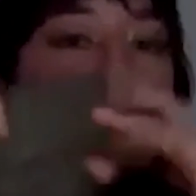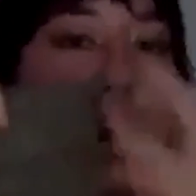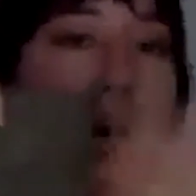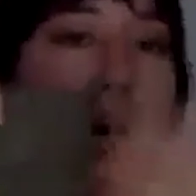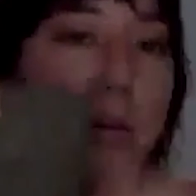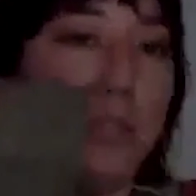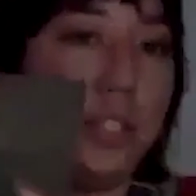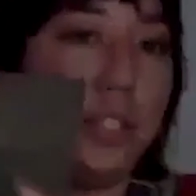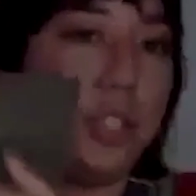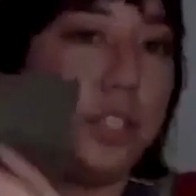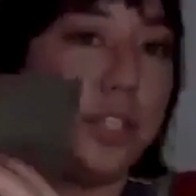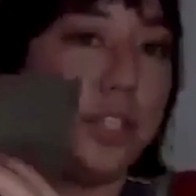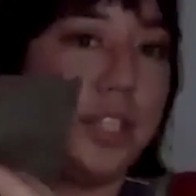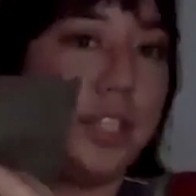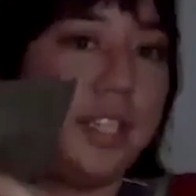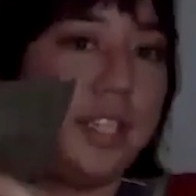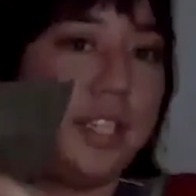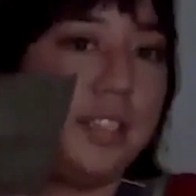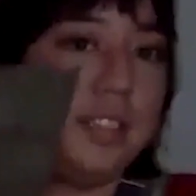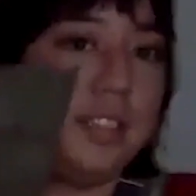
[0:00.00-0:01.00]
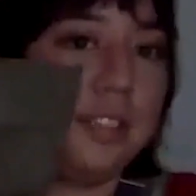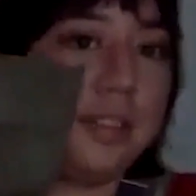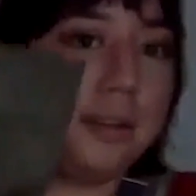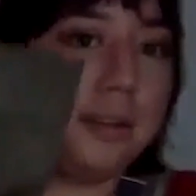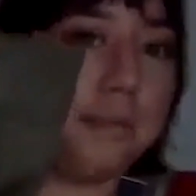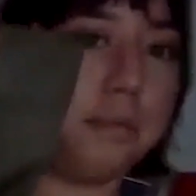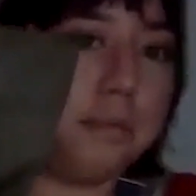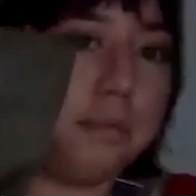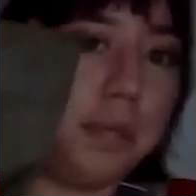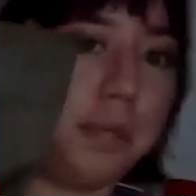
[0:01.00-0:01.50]
pouch hood.
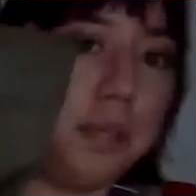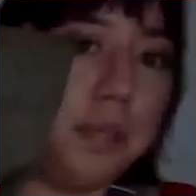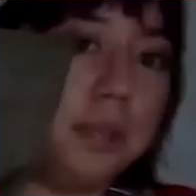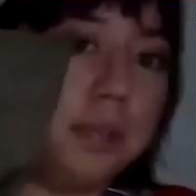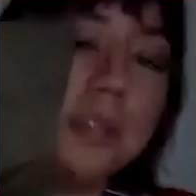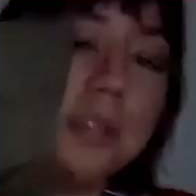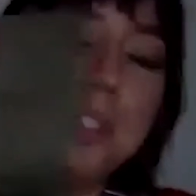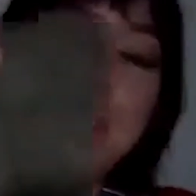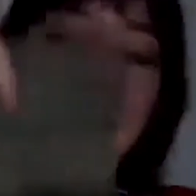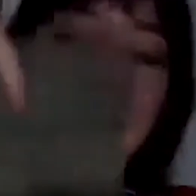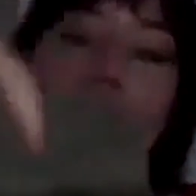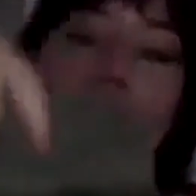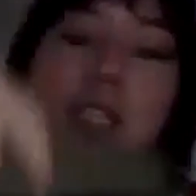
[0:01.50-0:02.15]
Pew pew.